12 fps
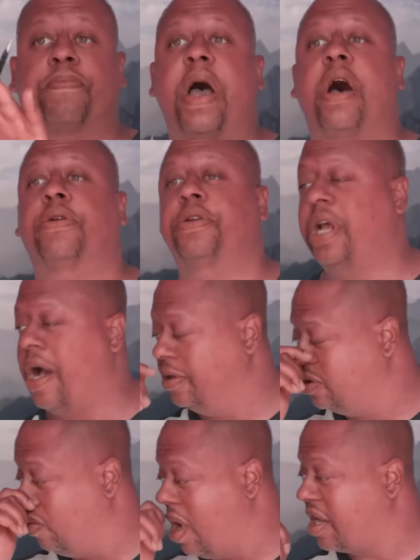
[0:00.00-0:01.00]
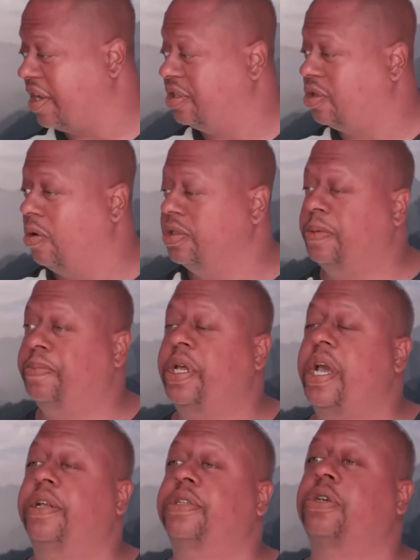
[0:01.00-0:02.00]
mountain, I was walking towards the
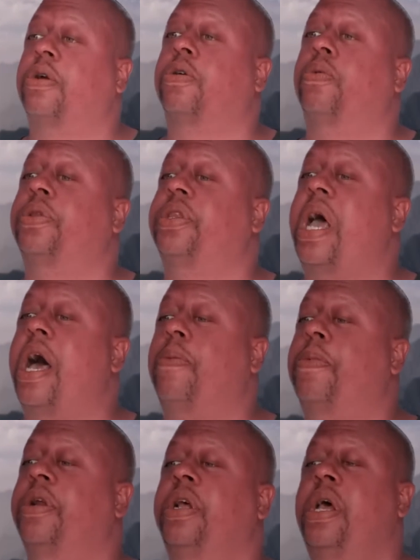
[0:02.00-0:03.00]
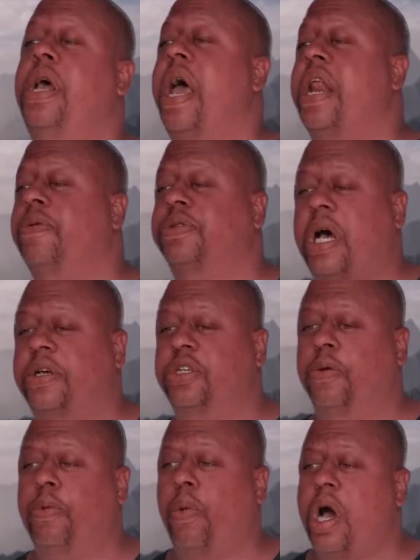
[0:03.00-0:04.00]
Pleiadian Circle with Albert, and he was, I was a
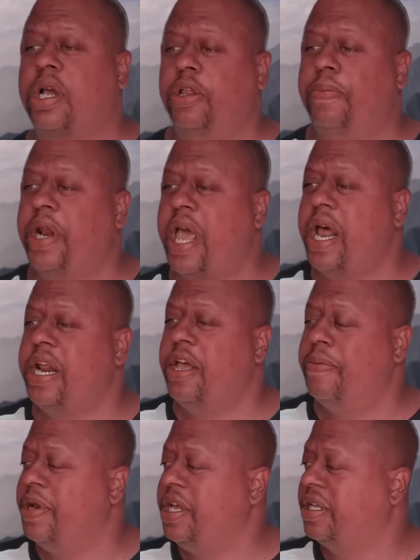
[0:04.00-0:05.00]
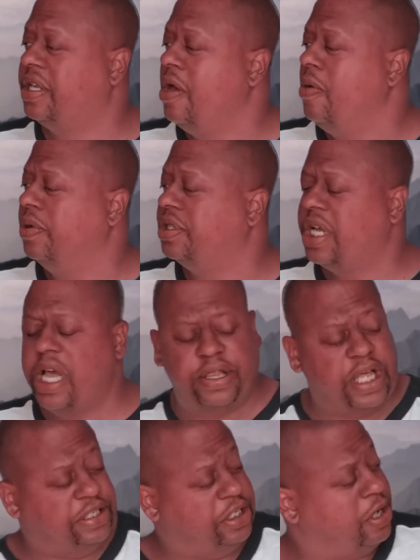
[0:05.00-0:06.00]
little bit, walking a little bit ahead of him, and he was saying
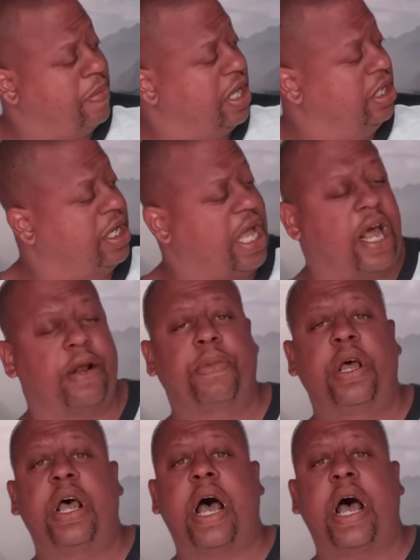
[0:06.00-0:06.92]
things, I turned and look at him.